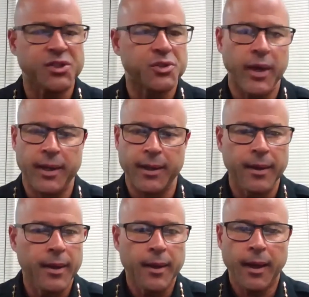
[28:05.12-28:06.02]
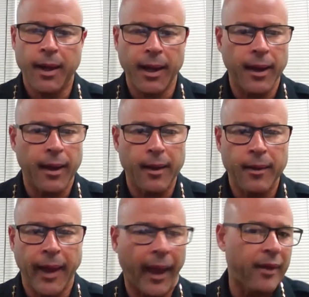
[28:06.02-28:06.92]
frustrated
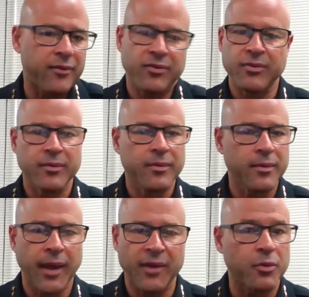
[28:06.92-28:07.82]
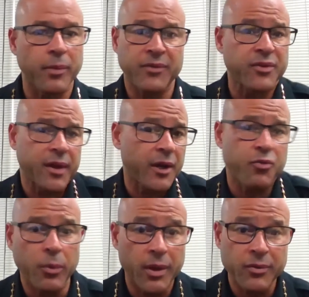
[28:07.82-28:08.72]
as the rest of the
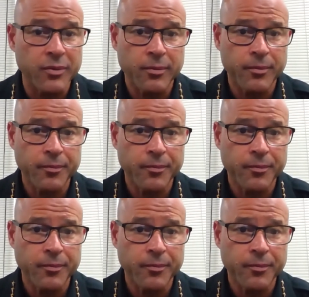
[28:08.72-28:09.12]
country was.